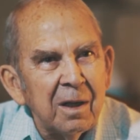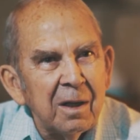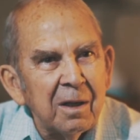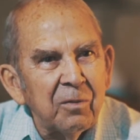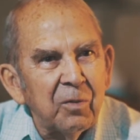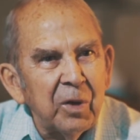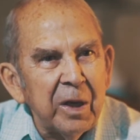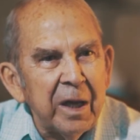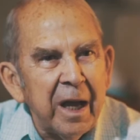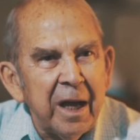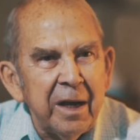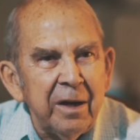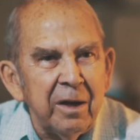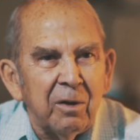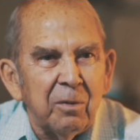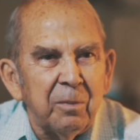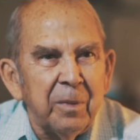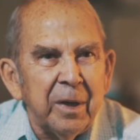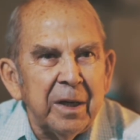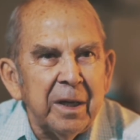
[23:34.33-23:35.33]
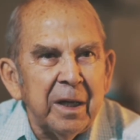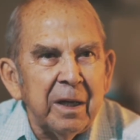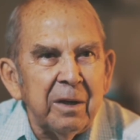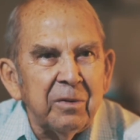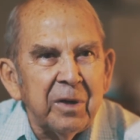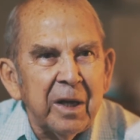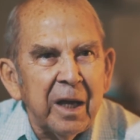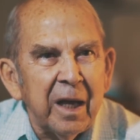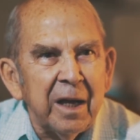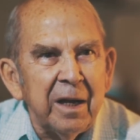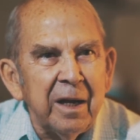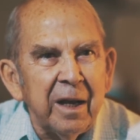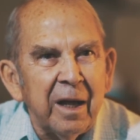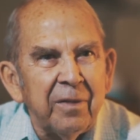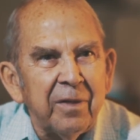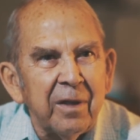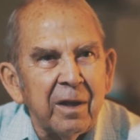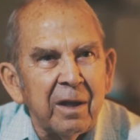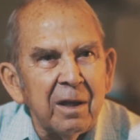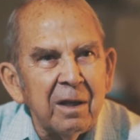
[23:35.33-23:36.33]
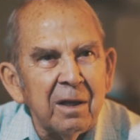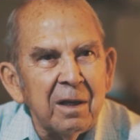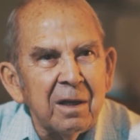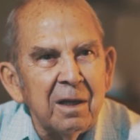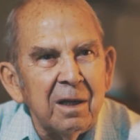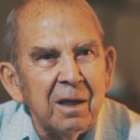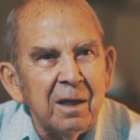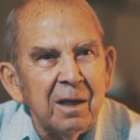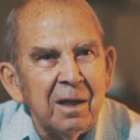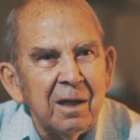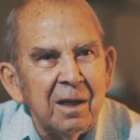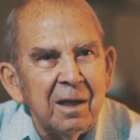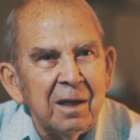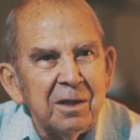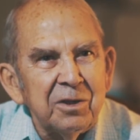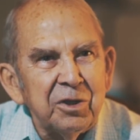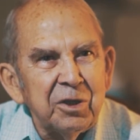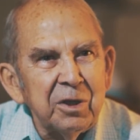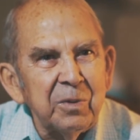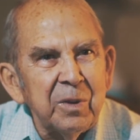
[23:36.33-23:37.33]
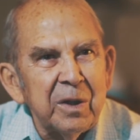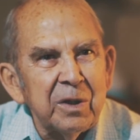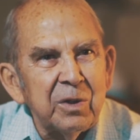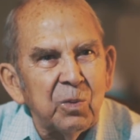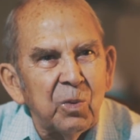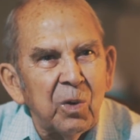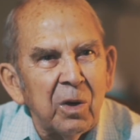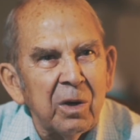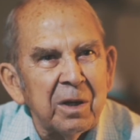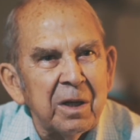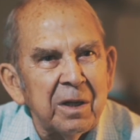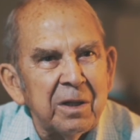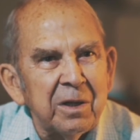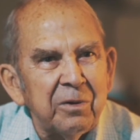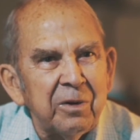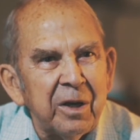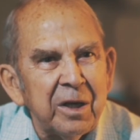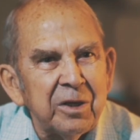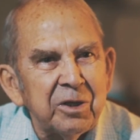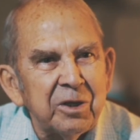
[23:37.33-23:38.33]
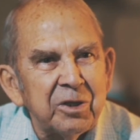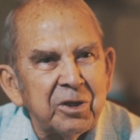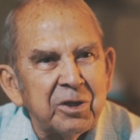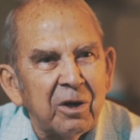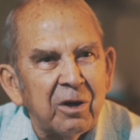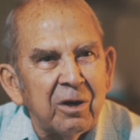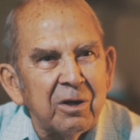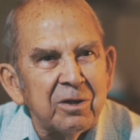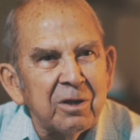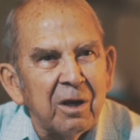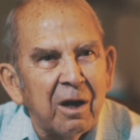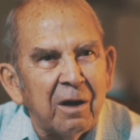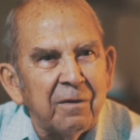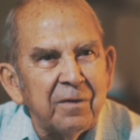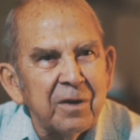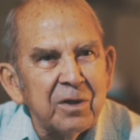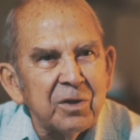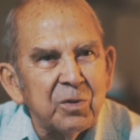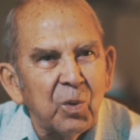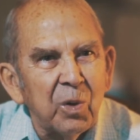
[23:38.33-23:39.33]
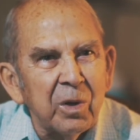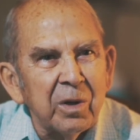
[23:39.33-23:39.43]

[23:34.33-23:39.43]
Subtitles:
We had no money, we had nothing. She went to work in the registrar's office,